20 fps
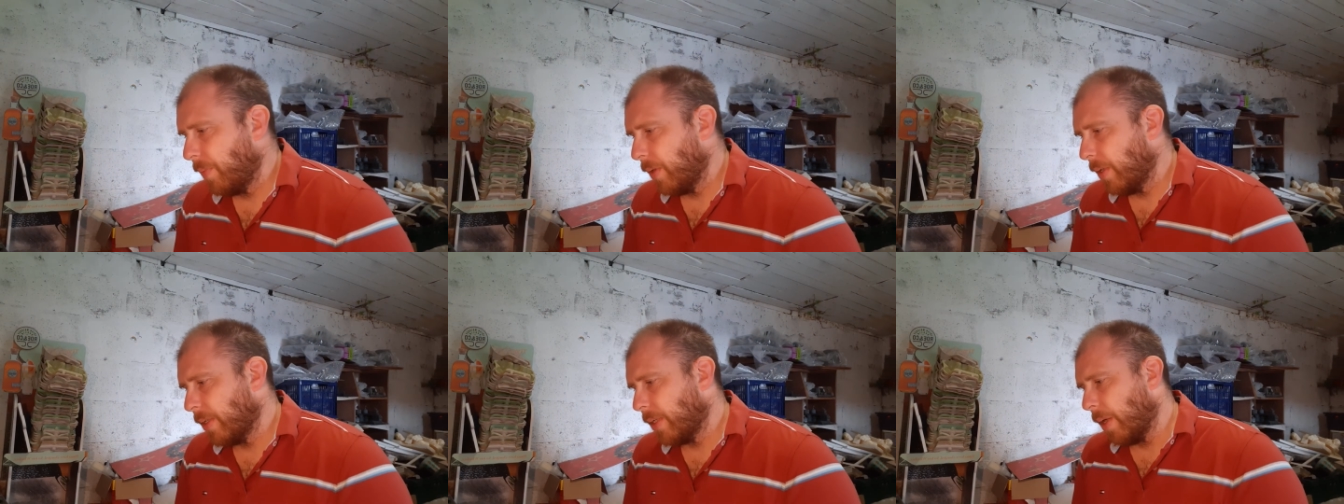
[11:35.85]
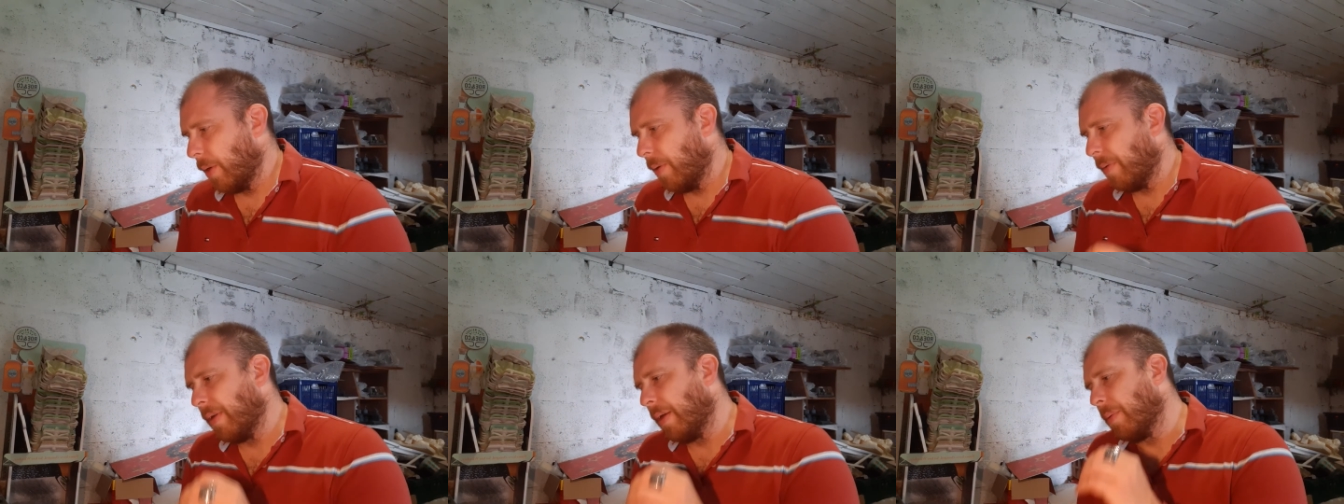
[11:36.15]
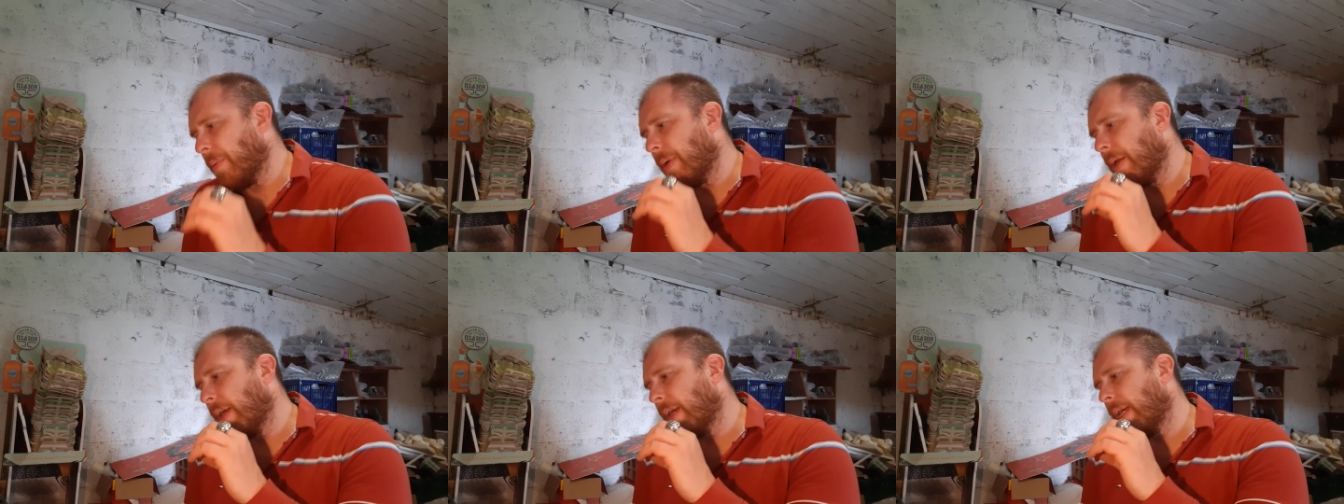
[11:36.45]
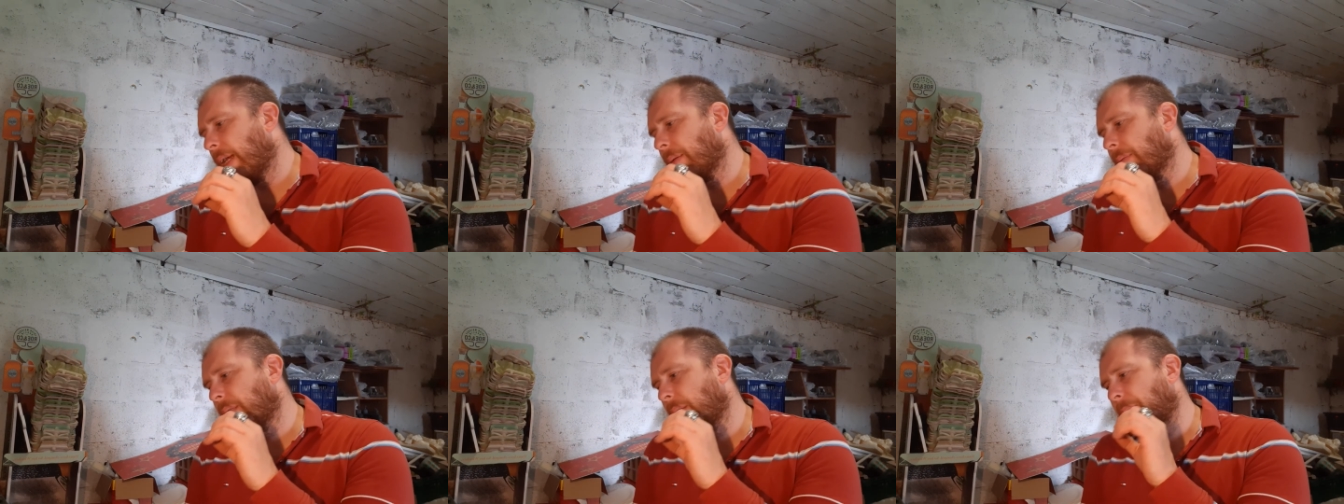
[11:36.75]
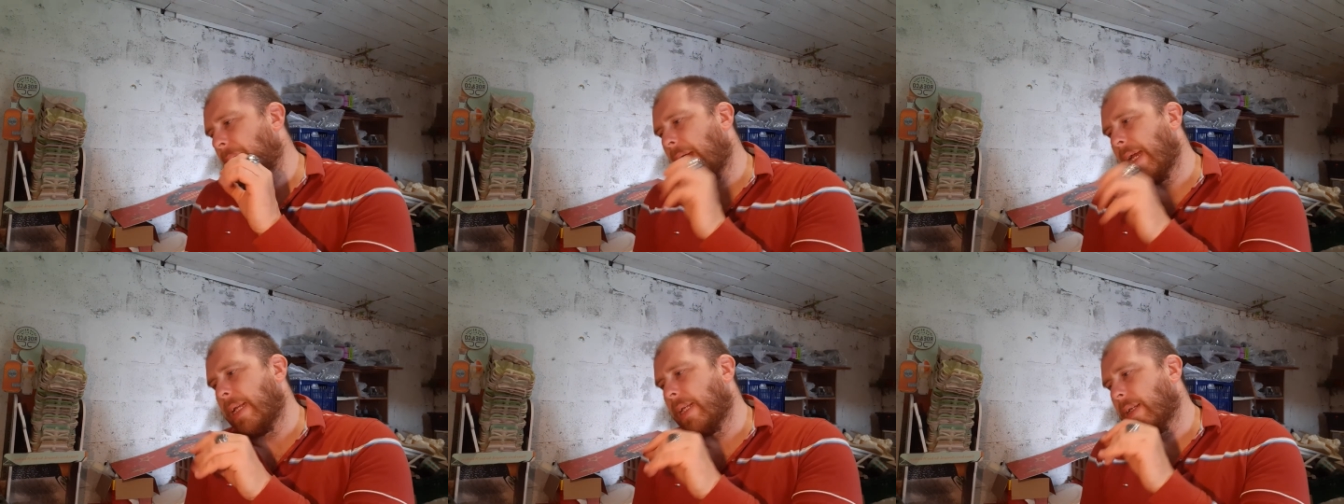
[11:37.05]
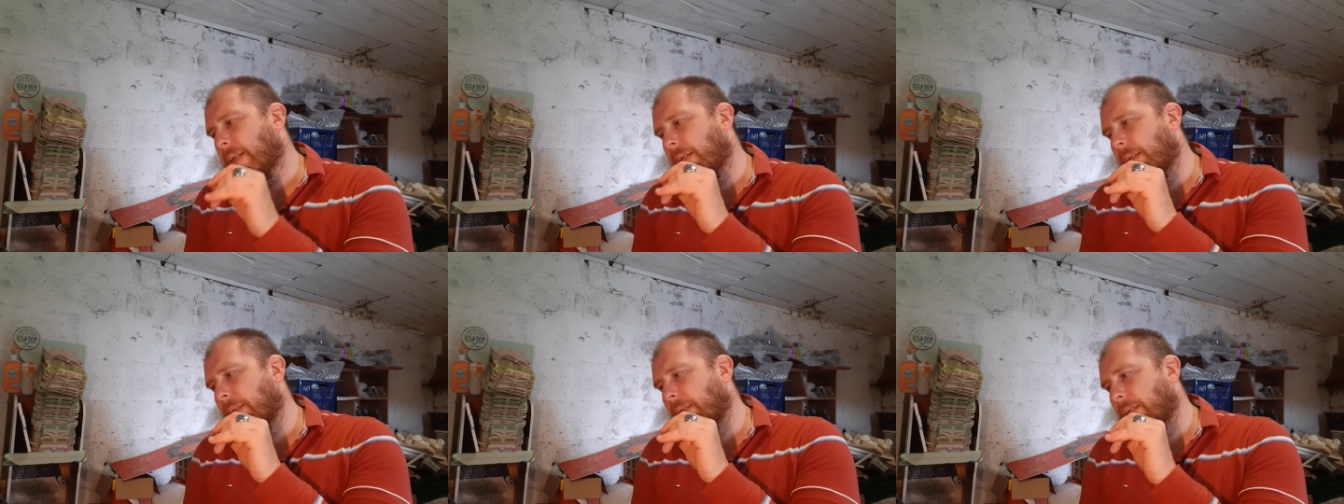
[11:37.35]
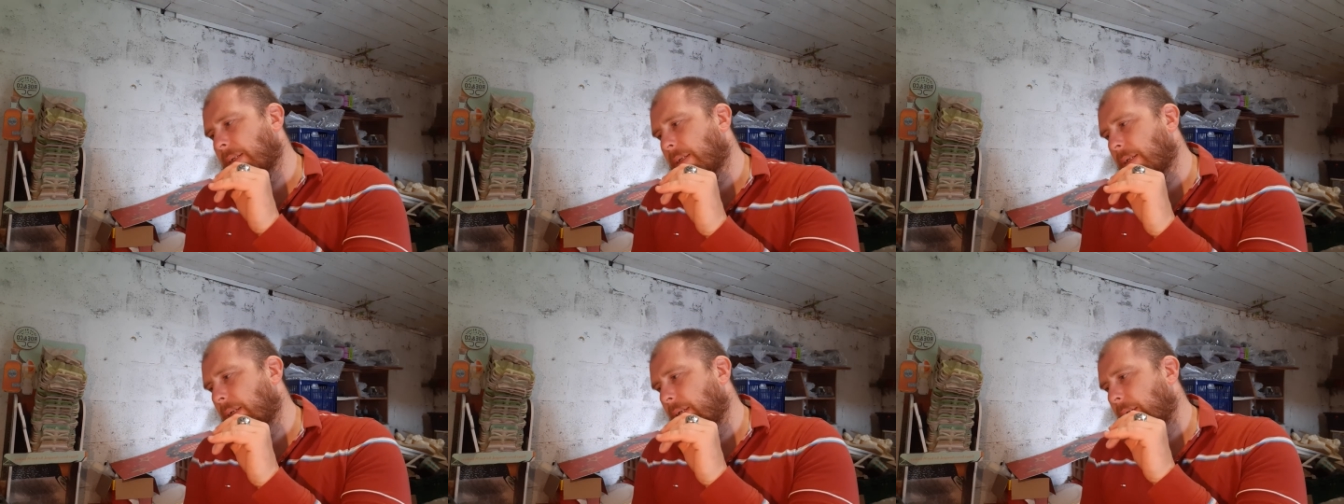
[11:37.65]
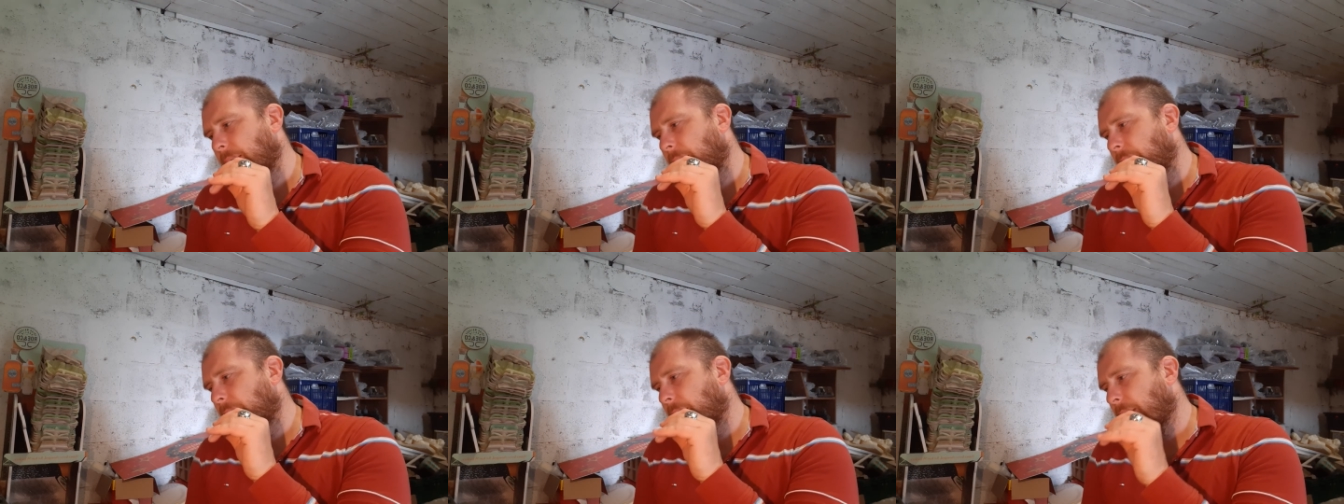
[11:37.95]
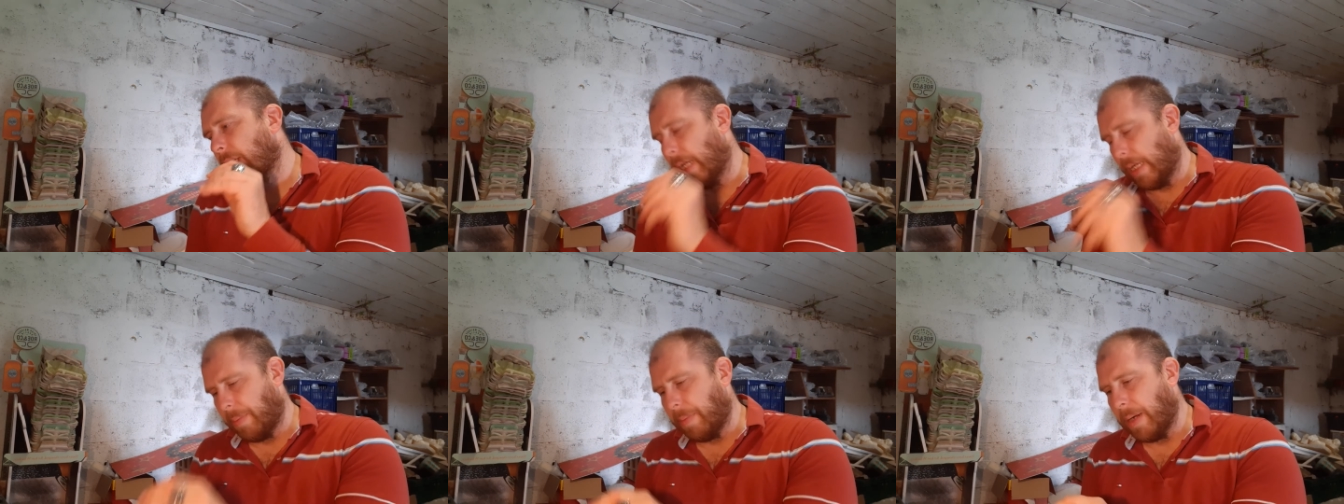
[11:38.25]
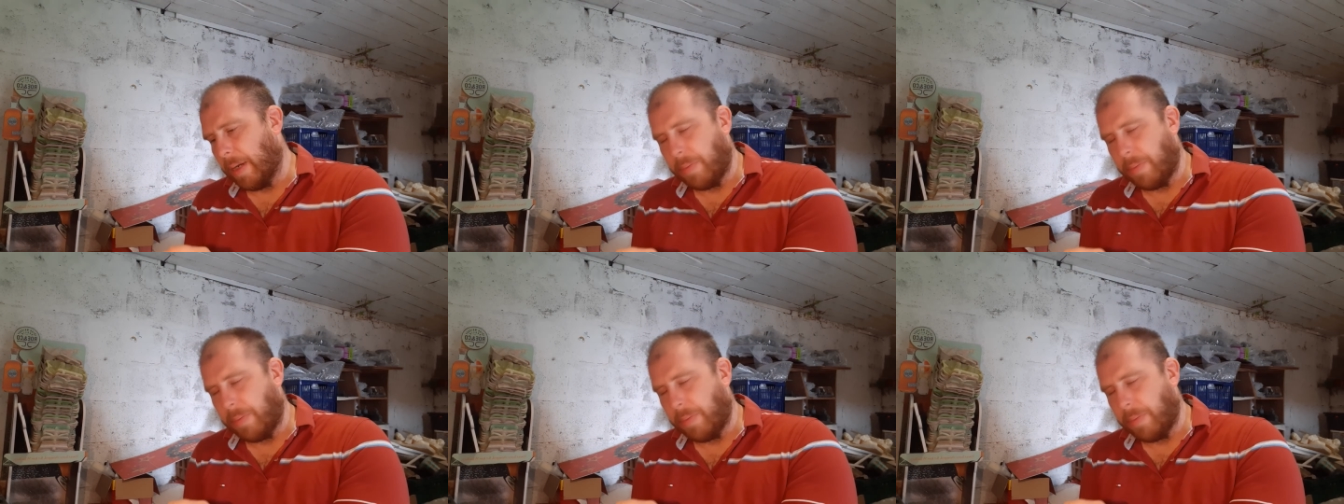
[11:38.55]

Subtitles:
So I think when I come to paint, I mean,